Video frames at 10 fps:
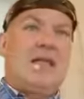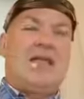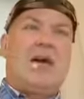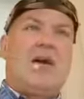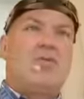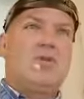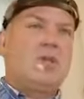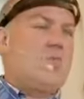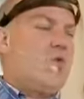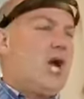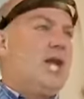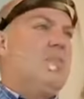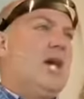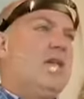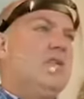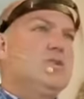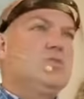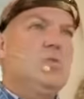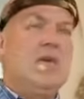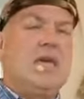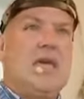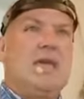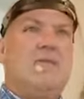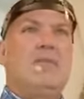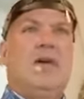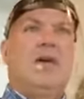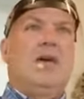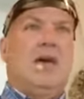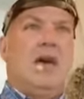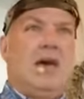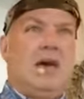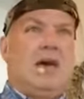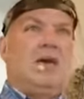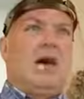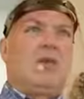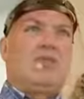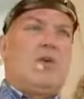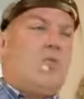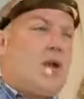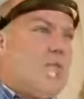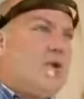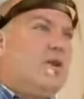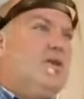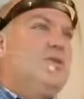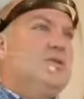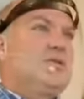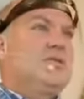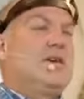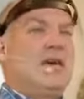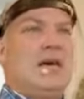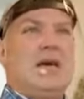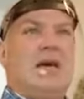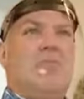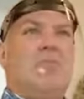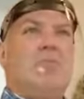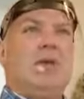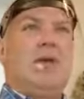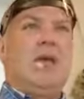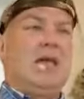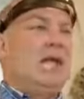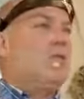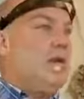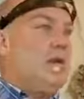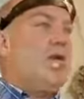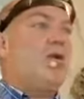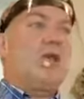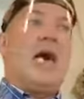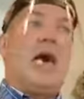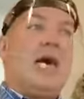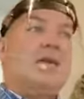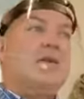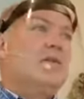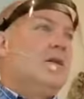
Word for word: And I've really prayed about it this week. And uh, I think what I'm going to do is, um, and it'll be online.